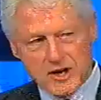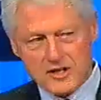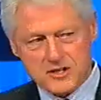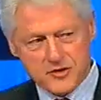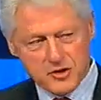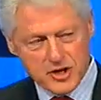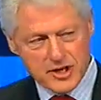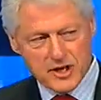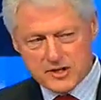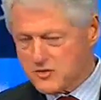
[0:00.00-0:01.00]
because if you
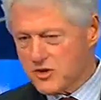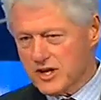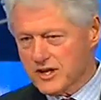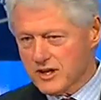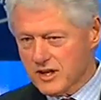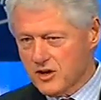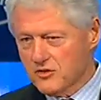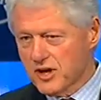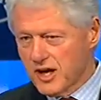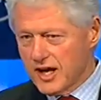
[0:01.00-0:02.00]
look at Australia
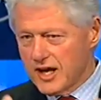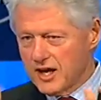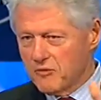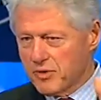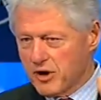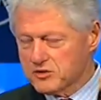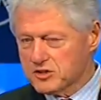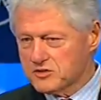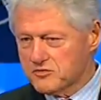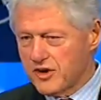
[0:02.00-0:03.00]
alone, it
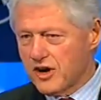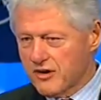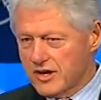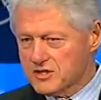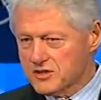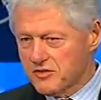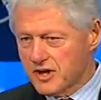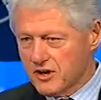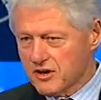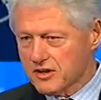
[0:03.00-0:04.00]
imposes very
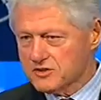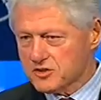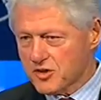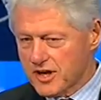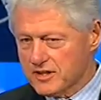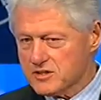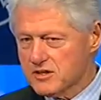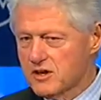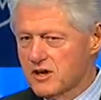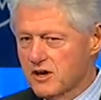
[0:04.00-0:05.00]
severe
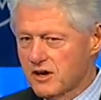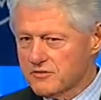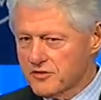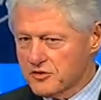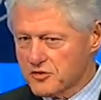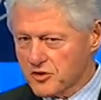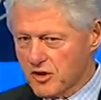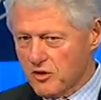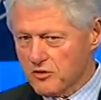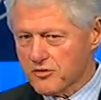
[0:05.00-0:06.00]
constraints on future
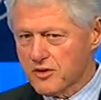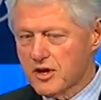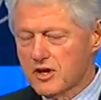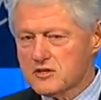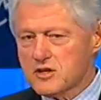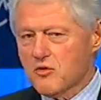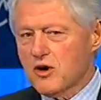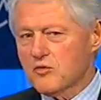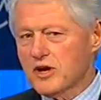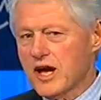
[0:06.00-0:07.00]
growth. So
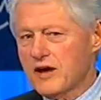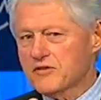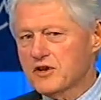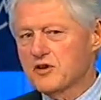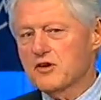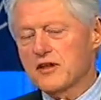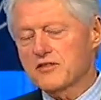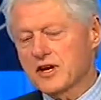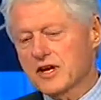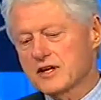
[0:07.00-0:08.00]
what we have to do, I
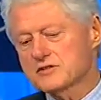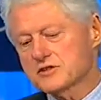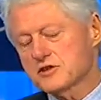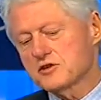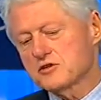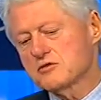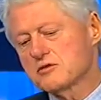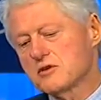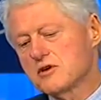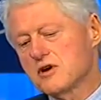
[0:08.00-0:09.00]
think, is to